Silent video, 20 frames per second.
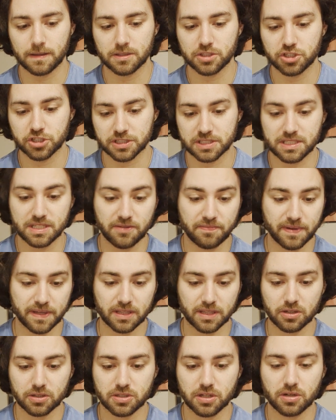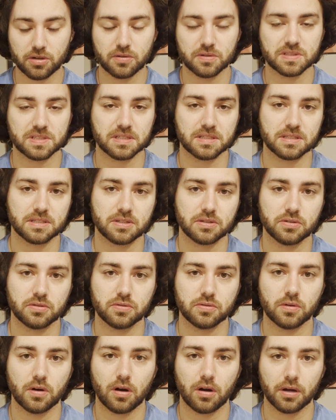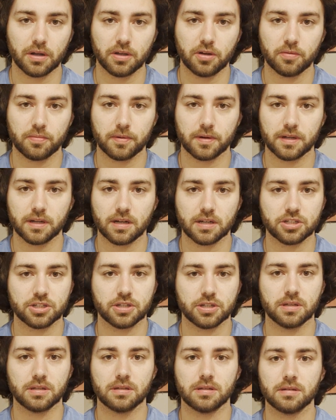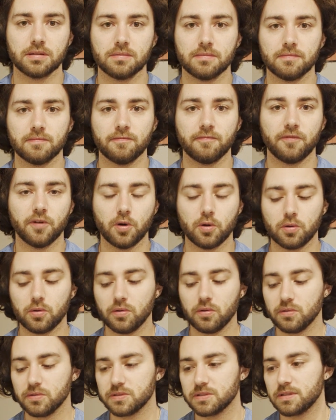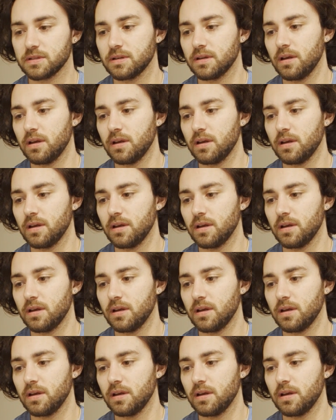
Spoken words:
just dipping their toes into audio production, vocals.